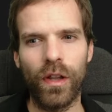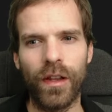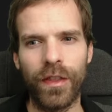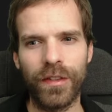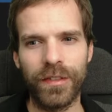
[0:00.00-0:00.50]
L
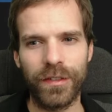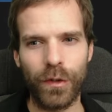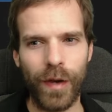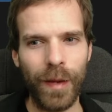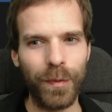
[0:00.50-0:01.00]
and this is the
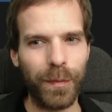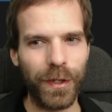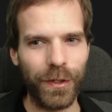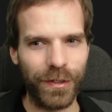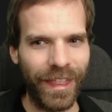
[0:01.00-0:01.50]
wrapped
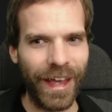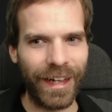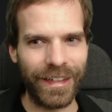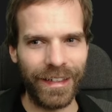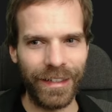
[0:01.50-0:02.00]
because
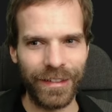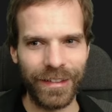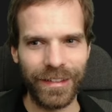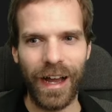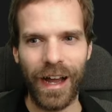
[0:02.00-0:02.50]
that
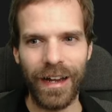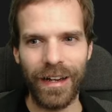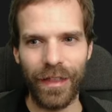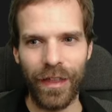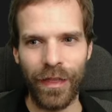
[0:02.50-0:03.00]
is
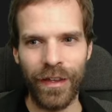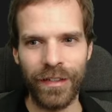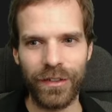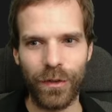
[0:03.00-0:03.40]
higher than this.